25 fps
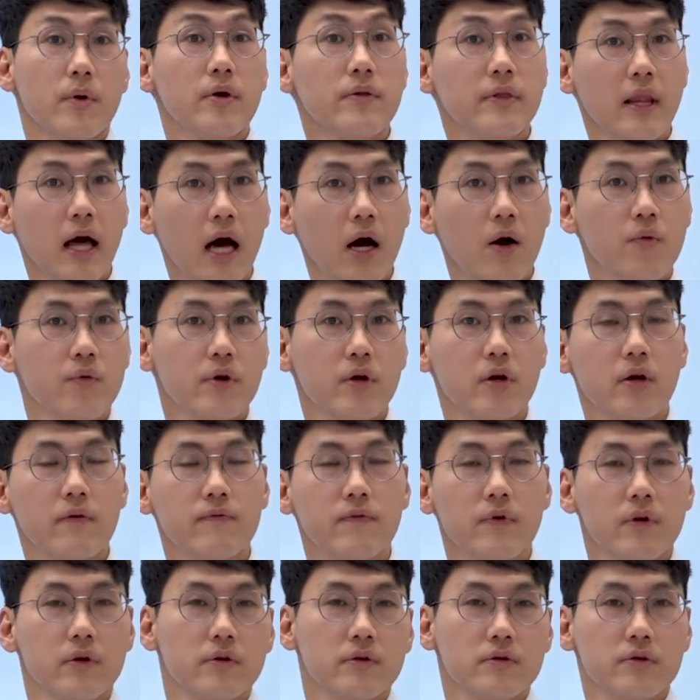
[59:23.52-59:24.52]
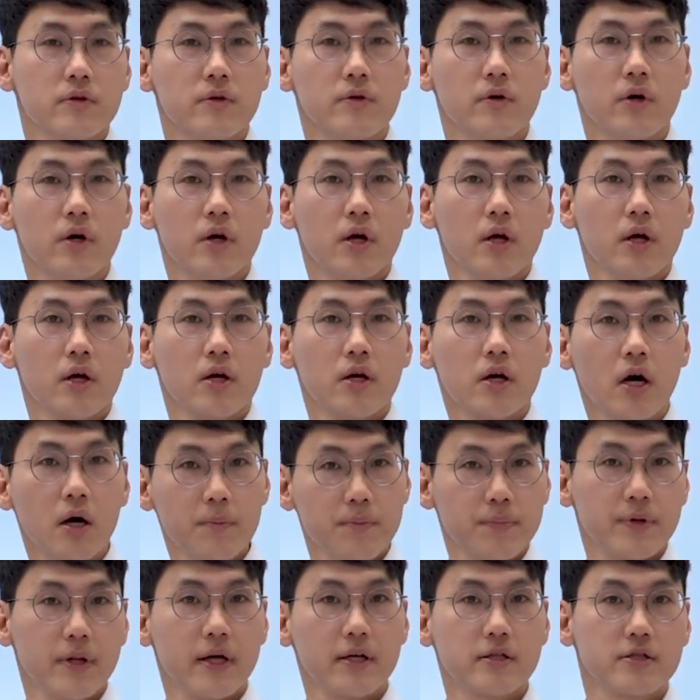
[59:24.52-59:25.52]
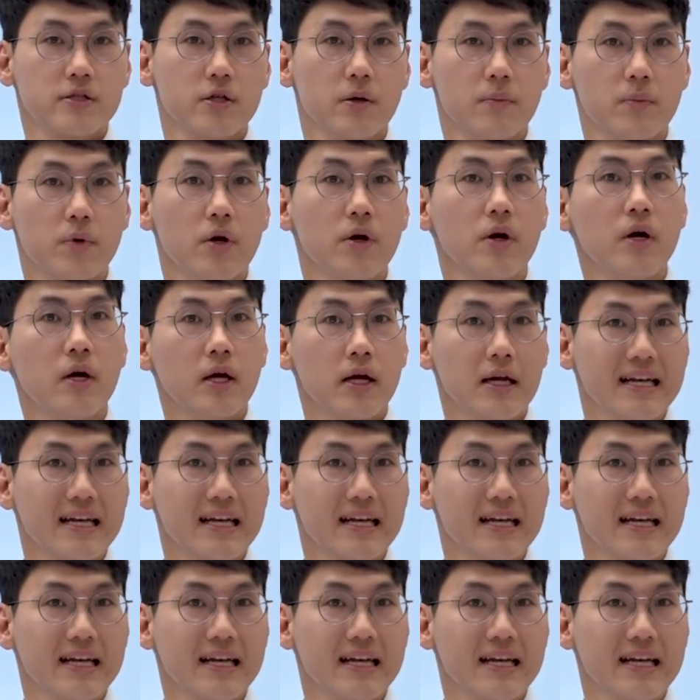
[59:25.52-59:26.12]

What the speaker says: now we're converting to the complex number.